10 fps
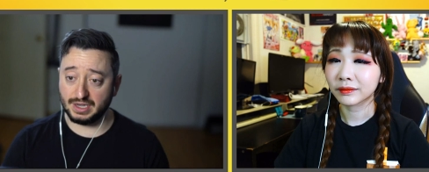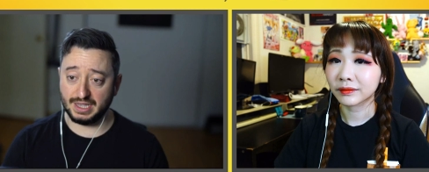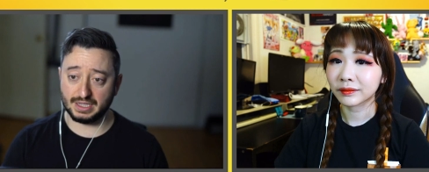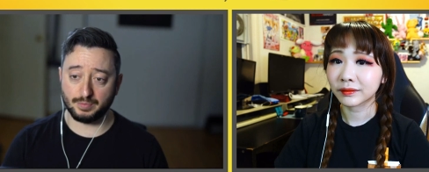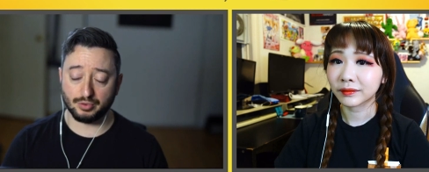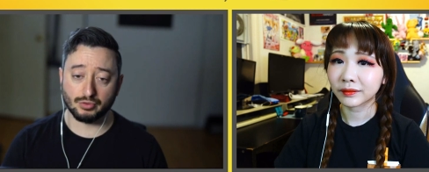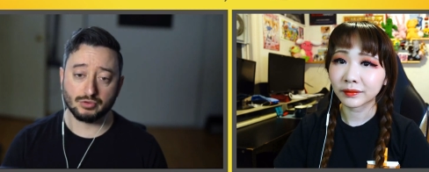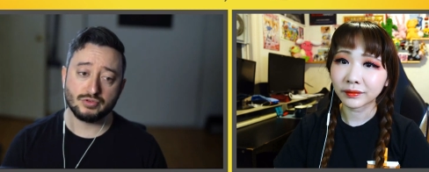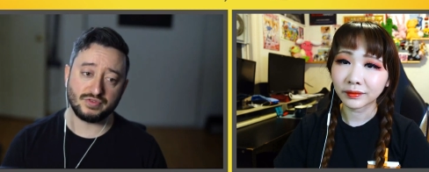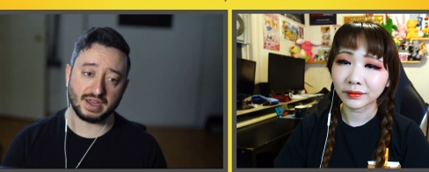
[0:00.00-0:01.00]
Speaker 1: It could
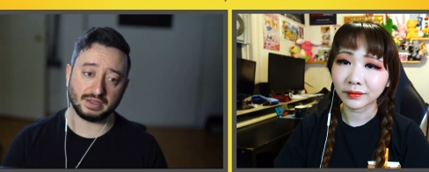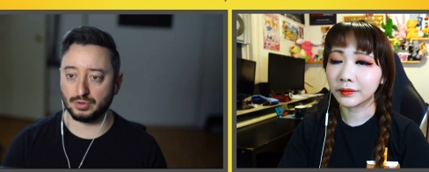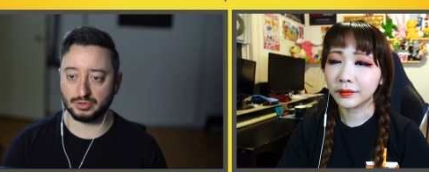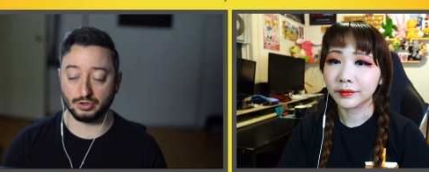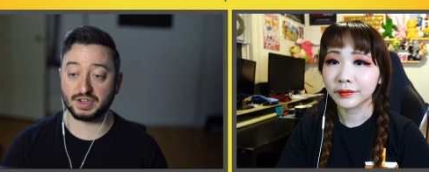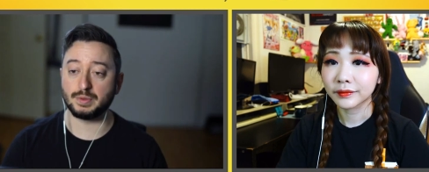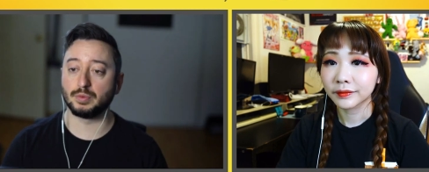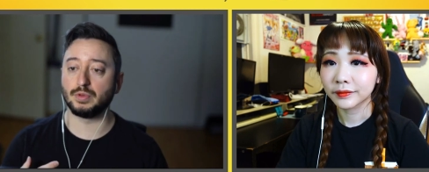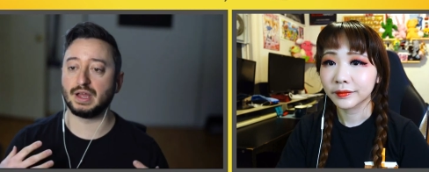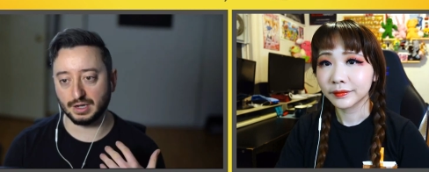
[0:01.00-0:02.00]
prove that you're
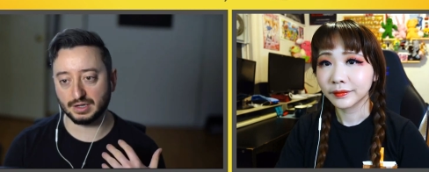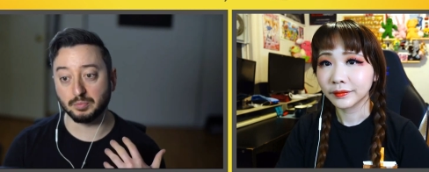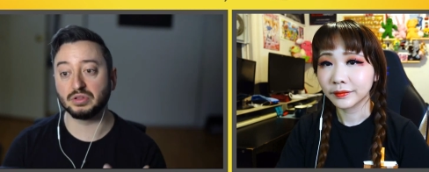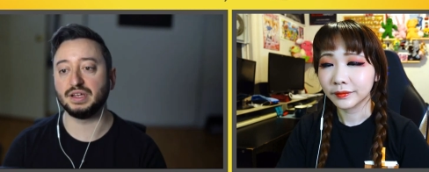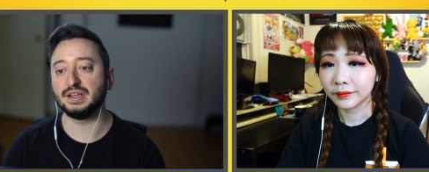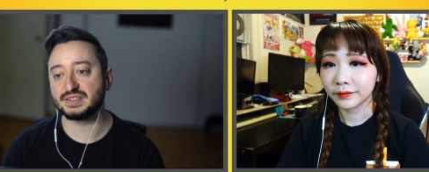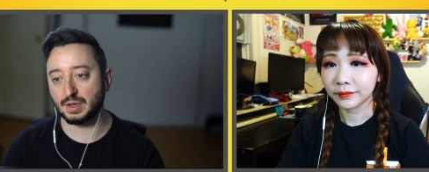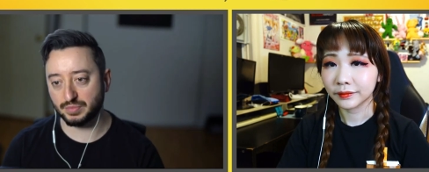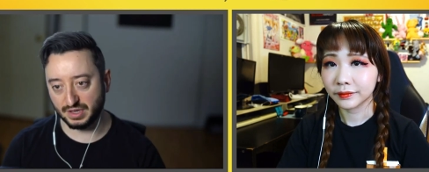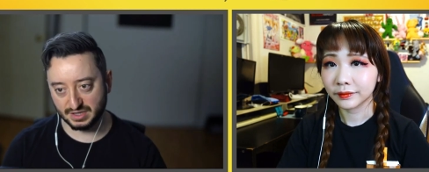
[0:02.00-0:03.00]
capable at completing
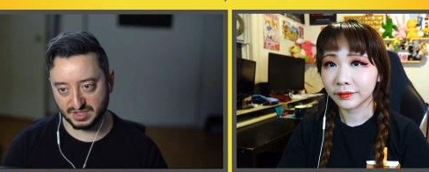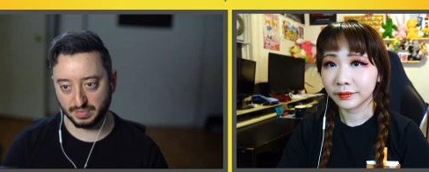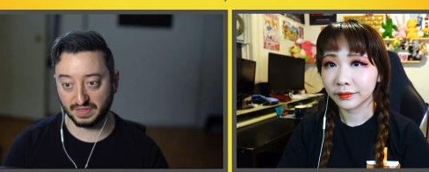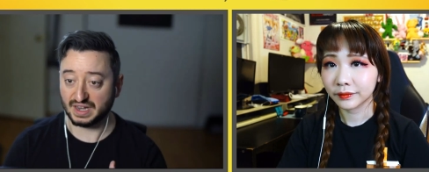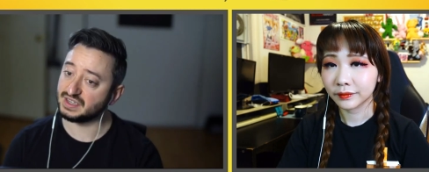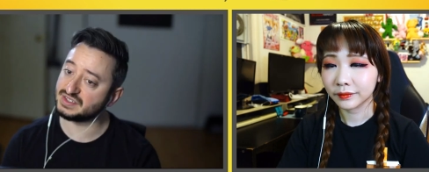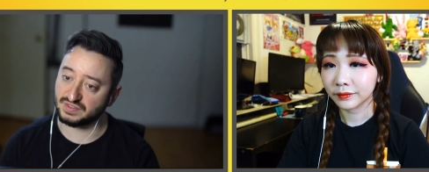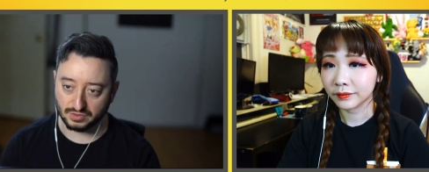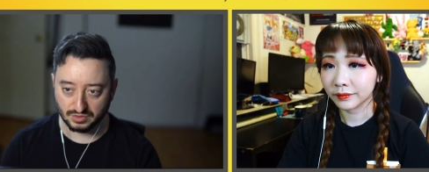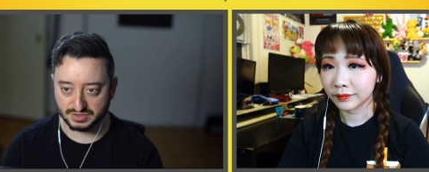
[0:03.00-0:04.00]
something that is difficult
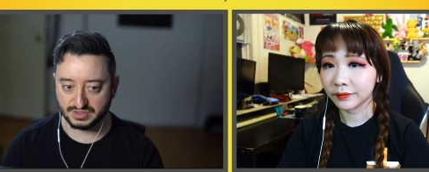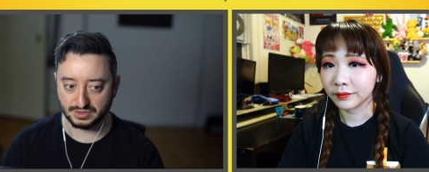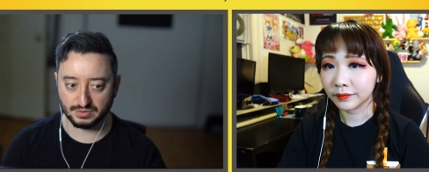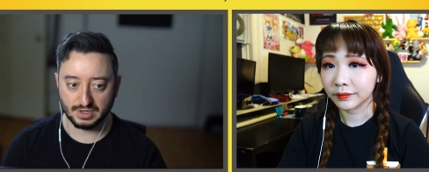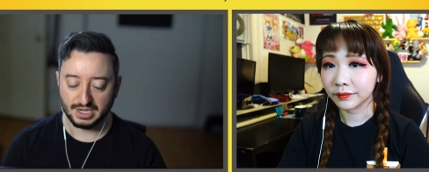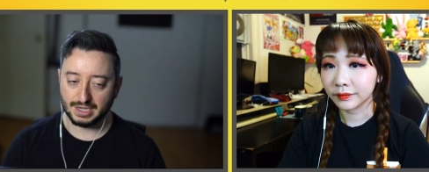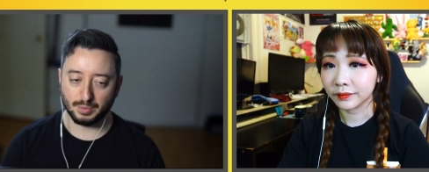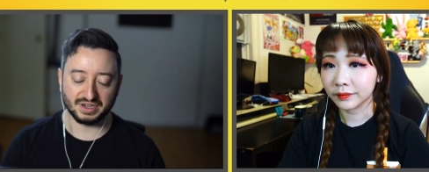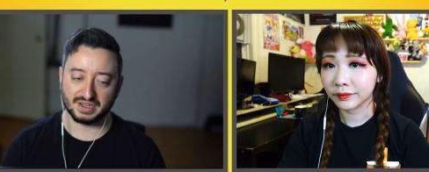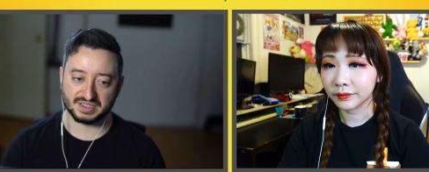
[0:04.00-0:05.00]
to do,
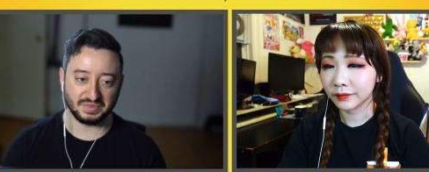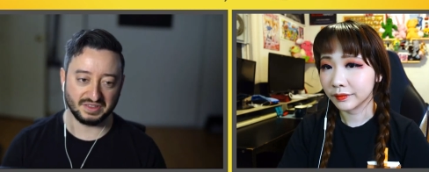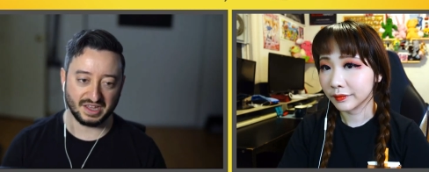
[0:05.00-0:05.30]
but it doesn't mean